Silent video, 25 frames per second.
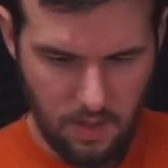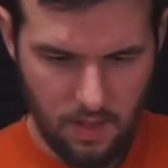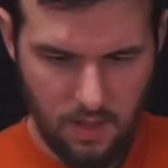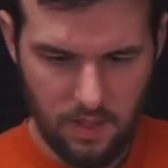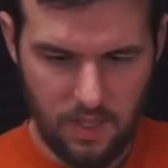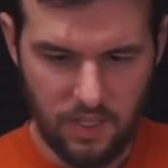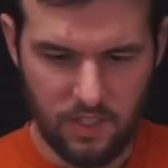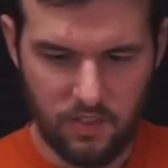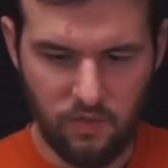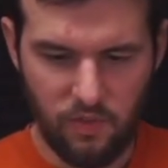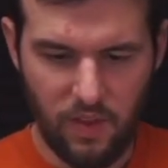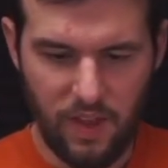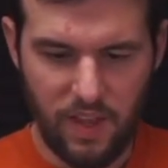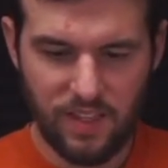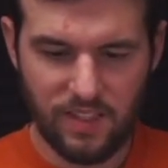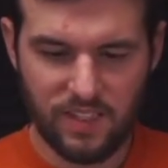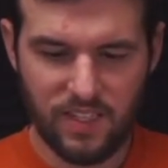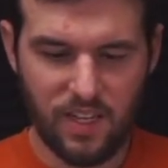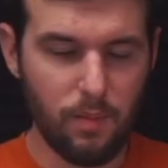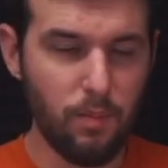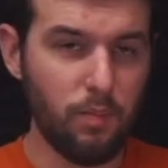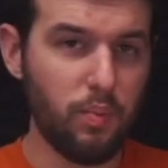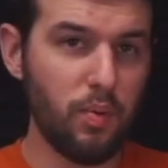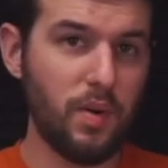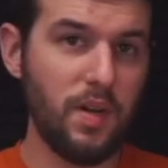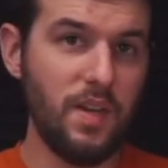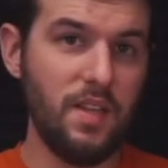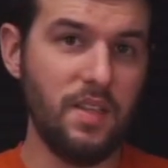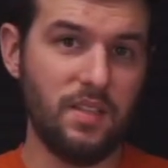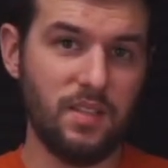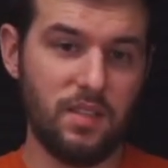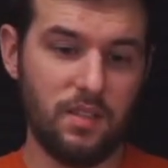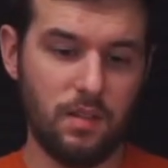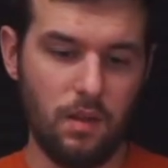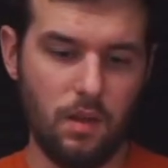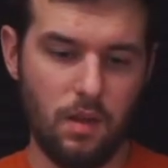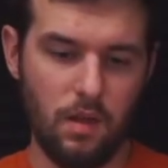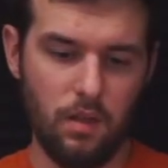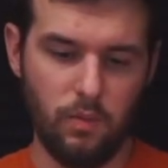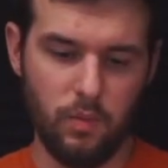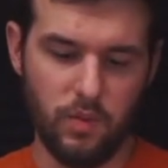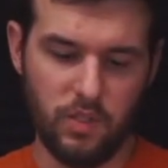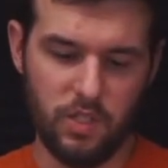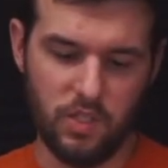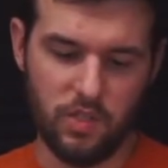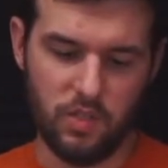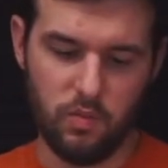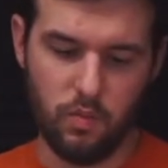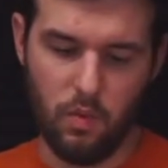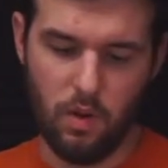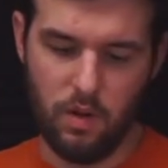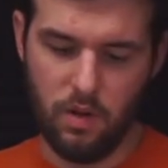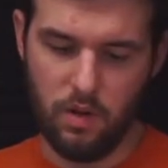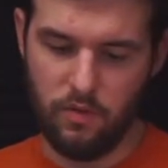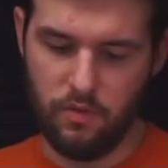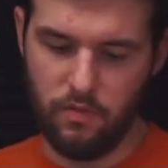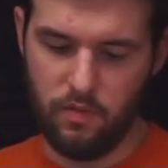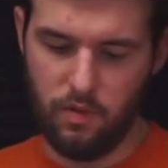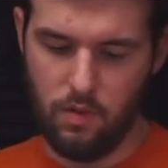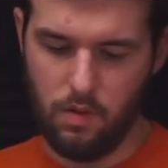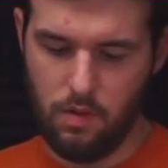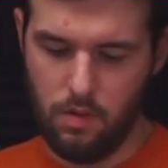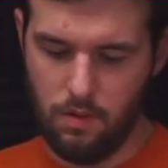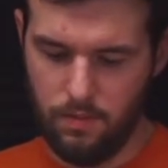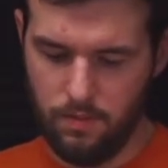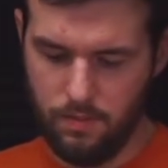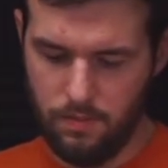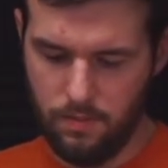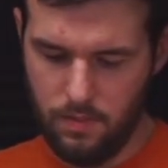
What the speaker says: These fans come pre-installed, which is wonderful.